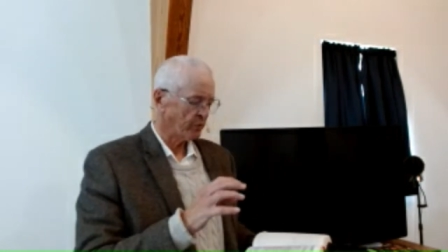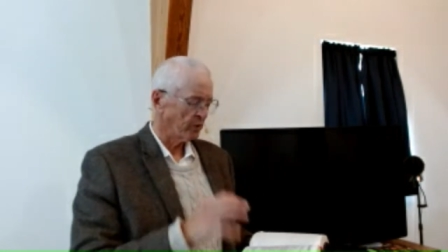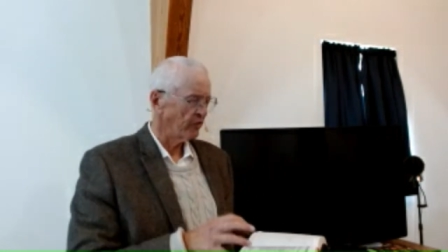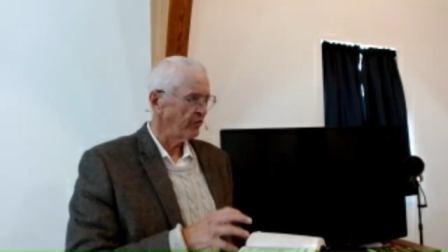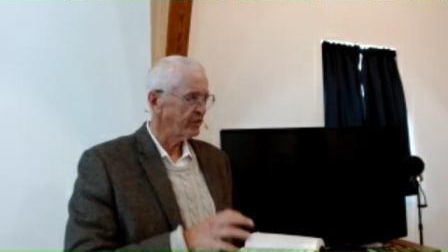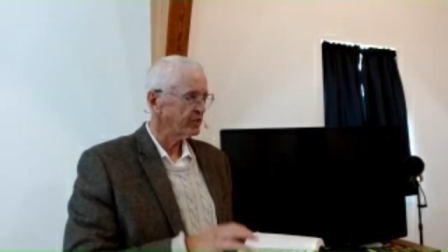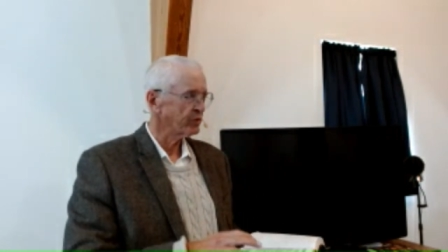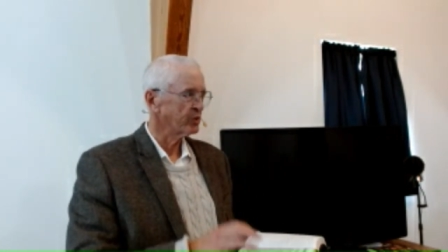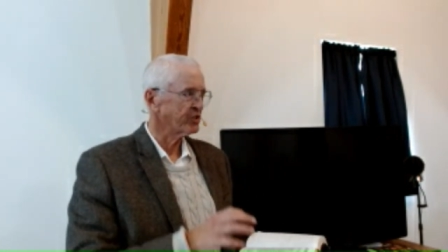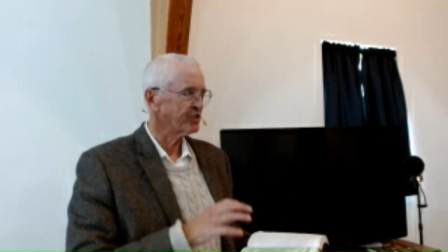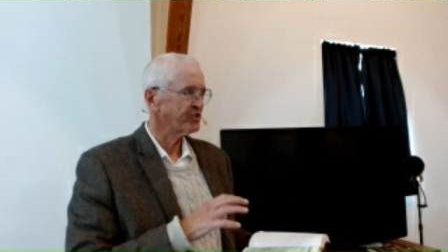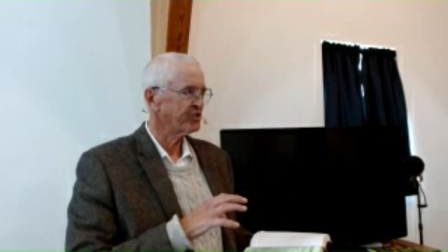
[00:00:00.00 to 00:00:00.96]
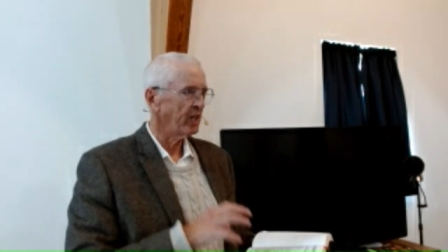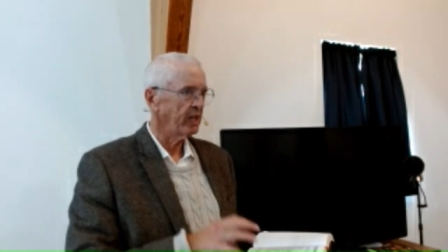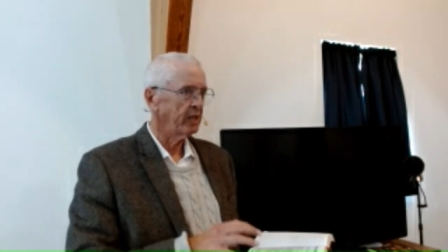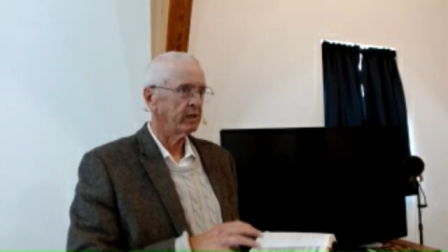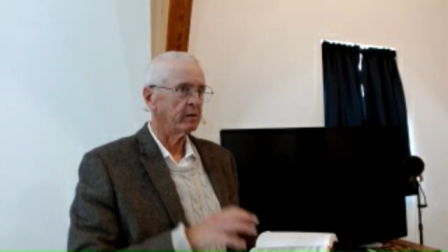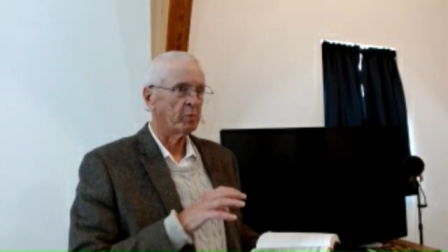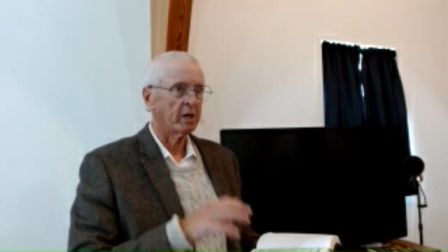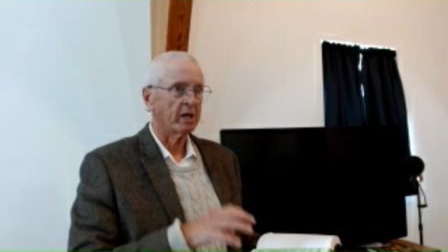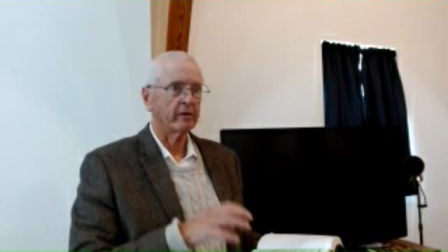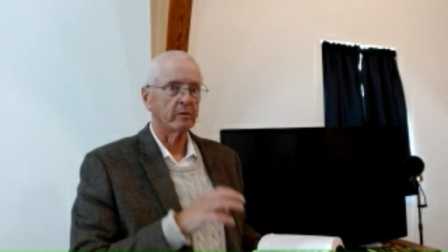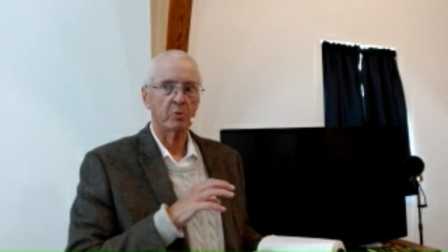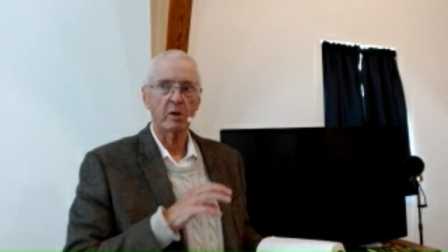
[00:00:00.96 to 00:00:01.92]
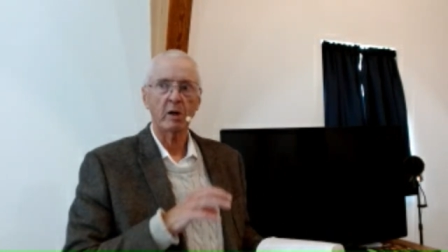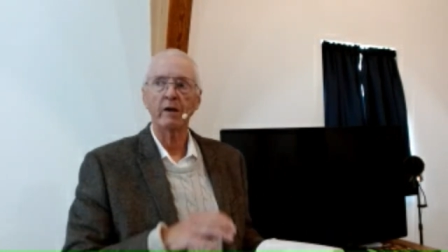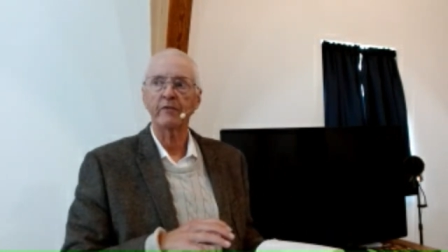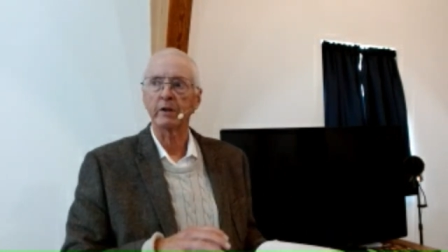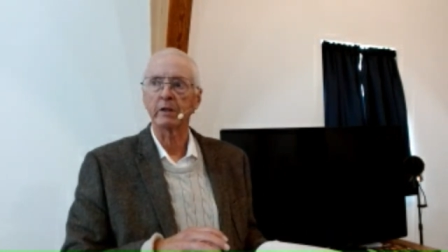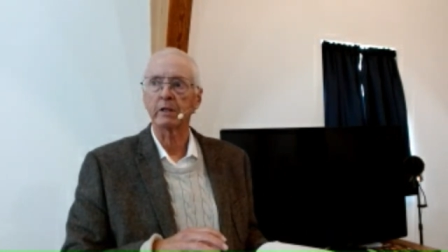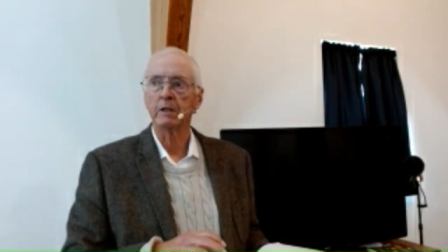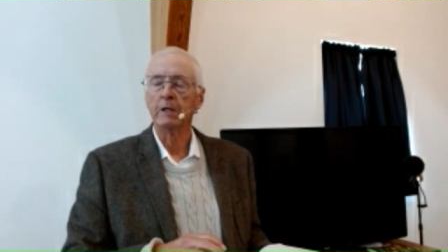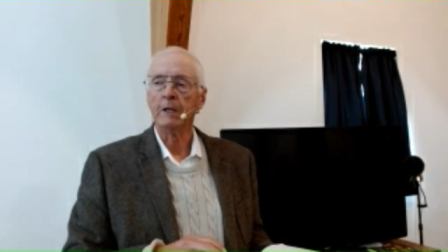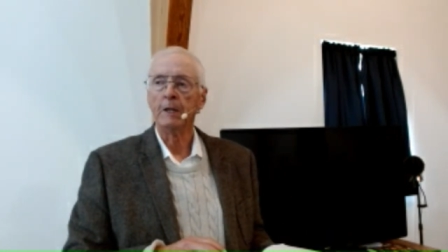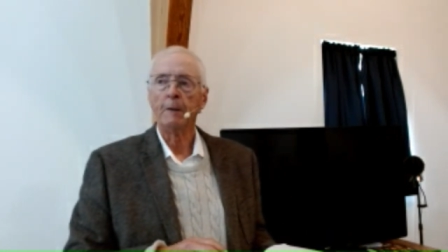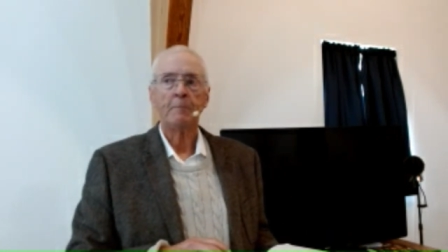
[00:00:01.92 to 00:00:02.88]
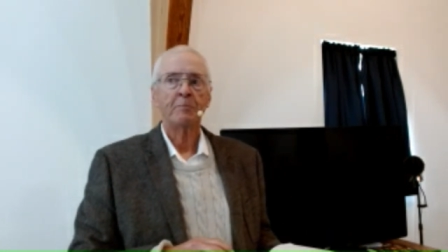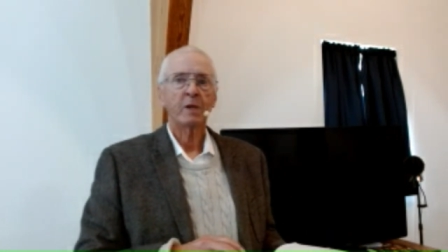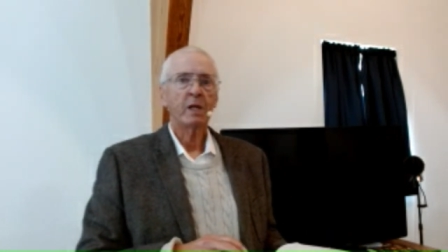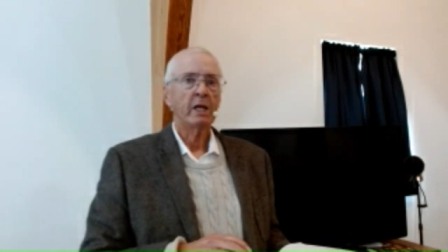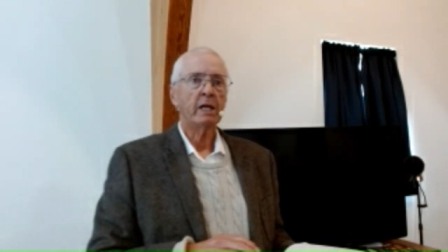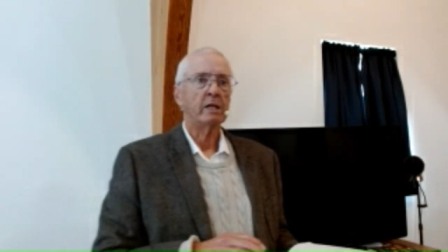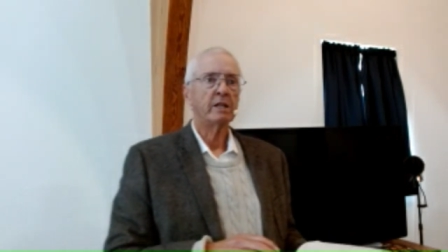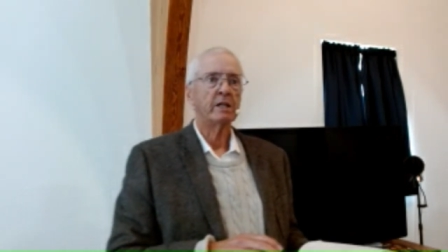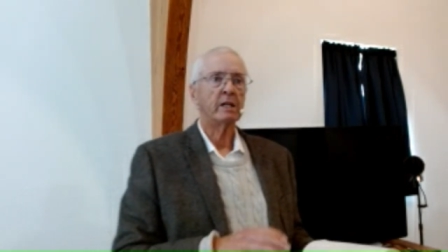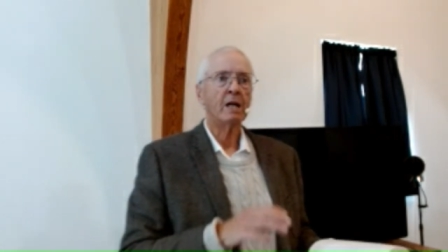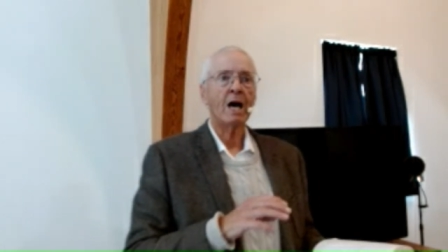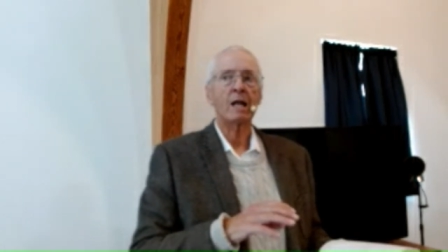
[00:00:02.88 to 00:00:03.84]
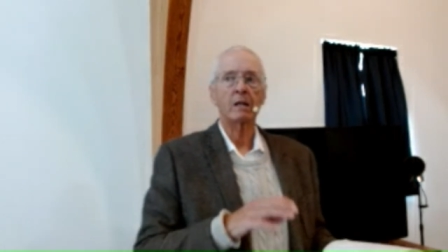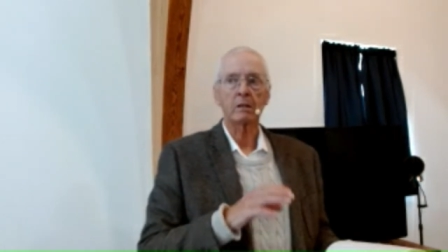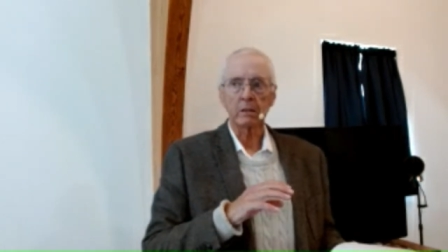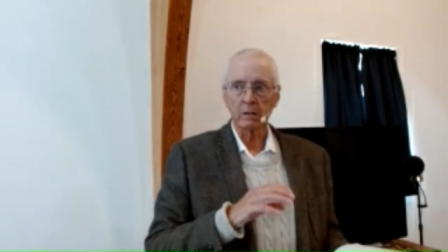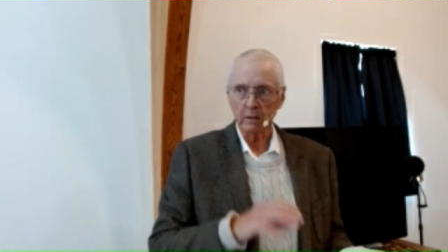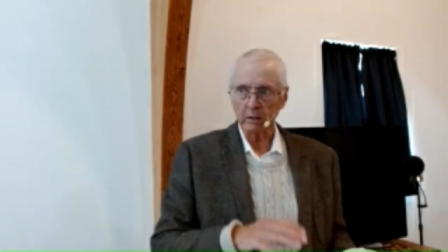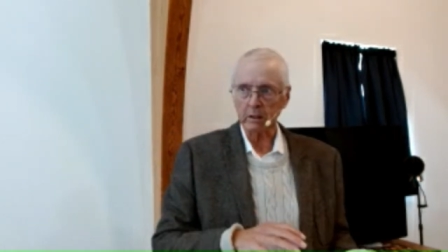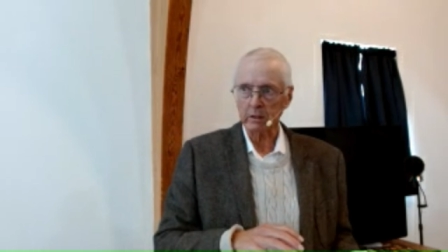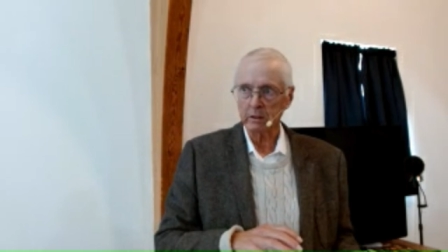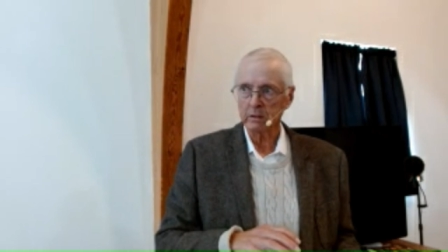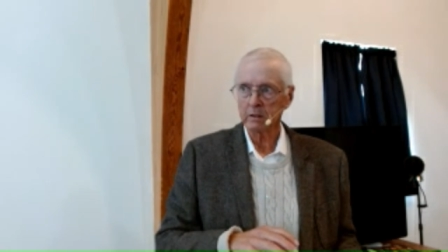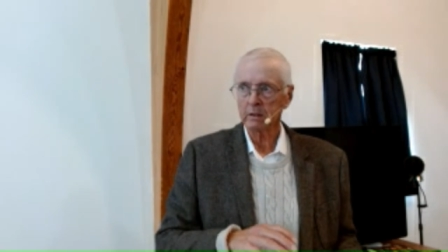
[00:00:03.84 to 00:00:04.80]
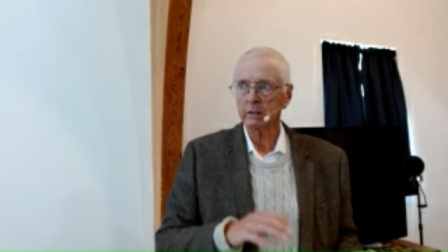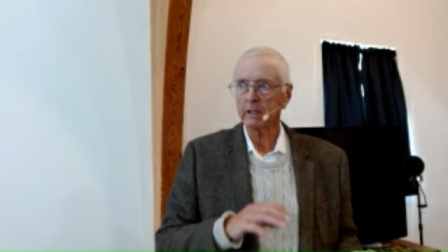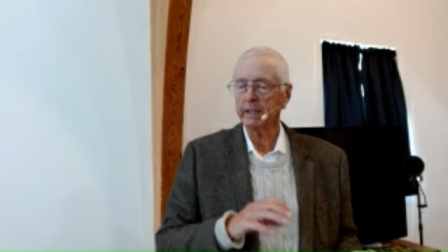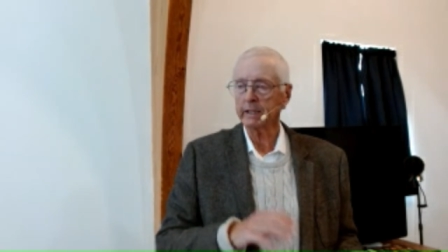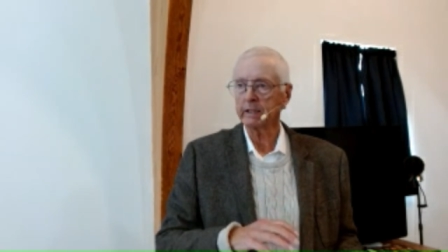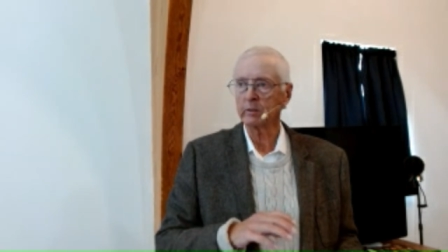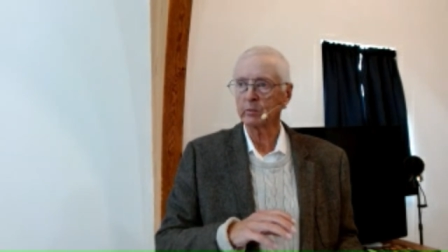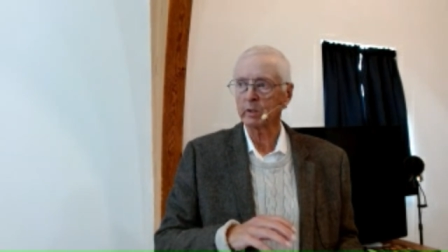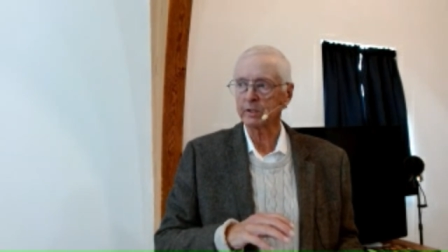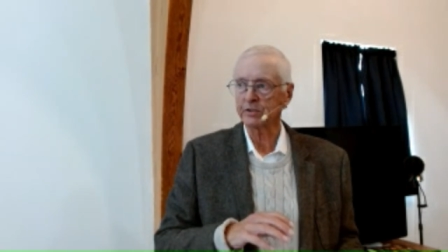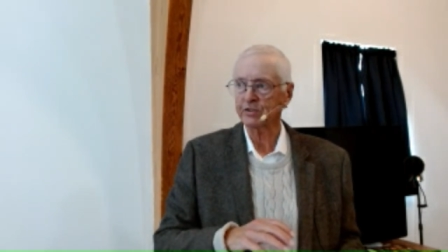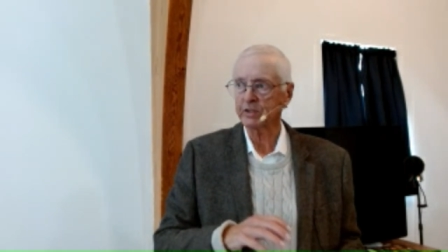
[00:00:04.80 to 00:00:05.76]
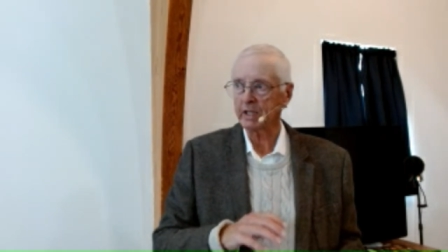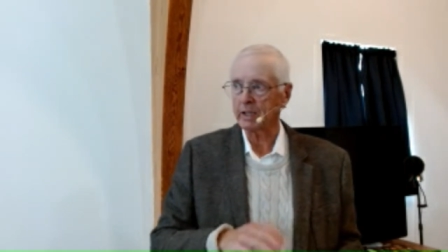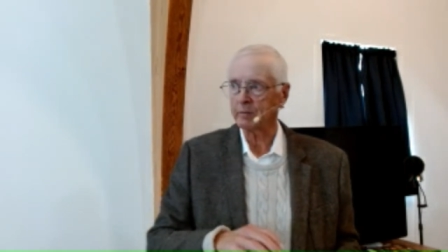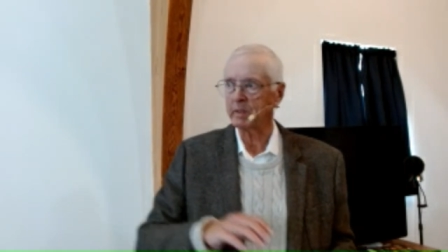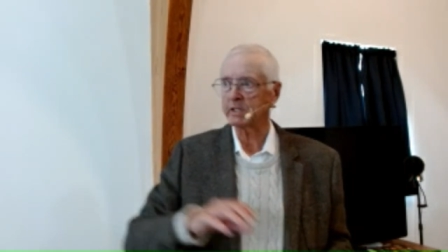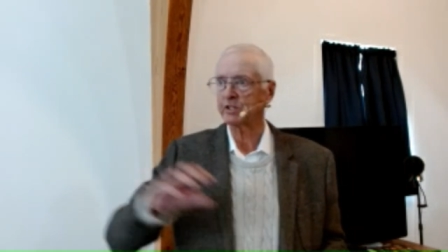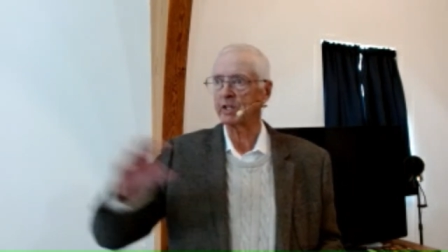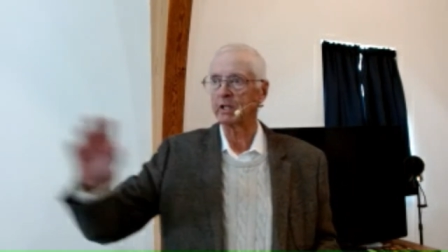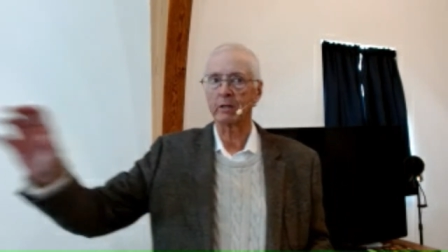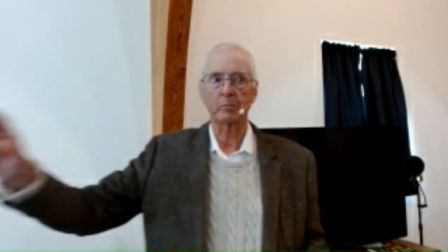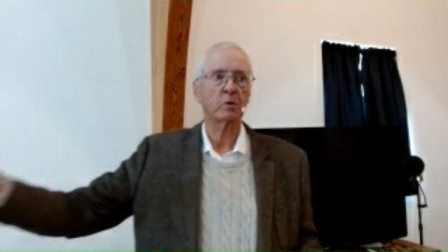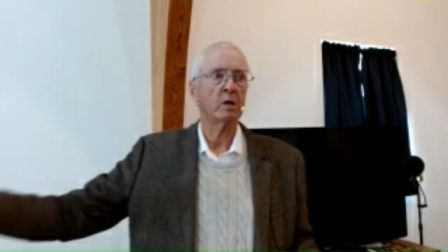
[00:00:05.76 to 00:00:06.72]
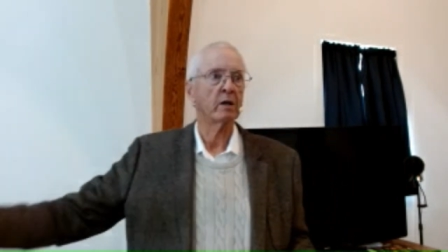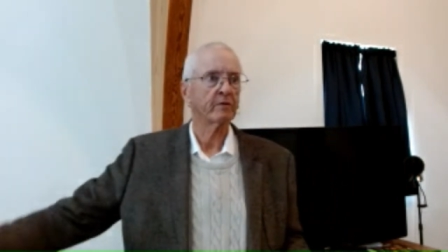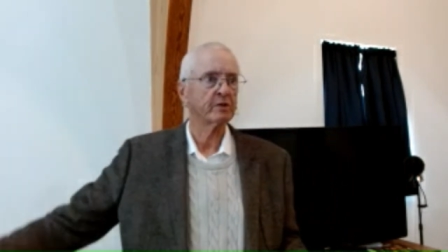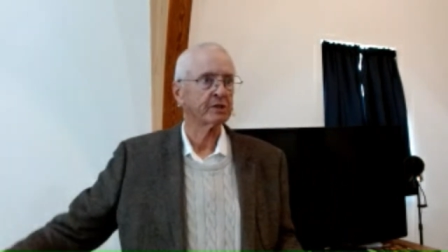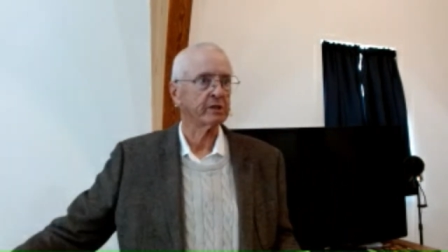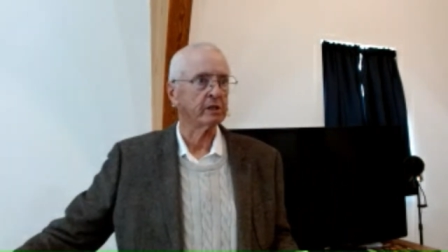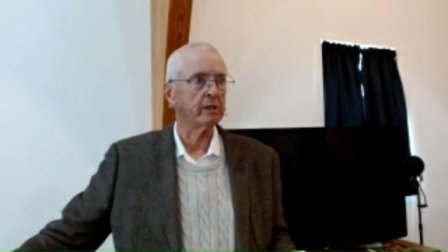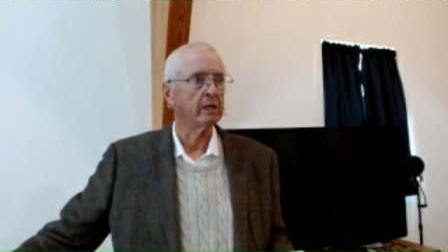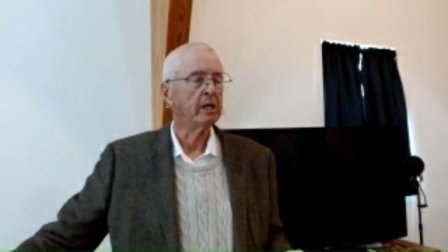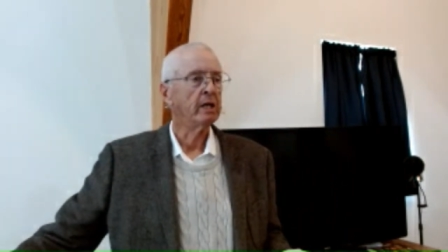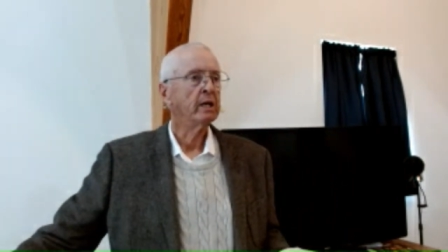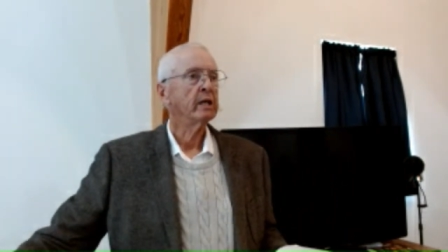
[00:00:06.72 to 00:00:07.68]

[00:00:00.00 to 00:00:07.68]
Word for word: where this was stated by the prophet, it did not look like it was a messianic prophecy.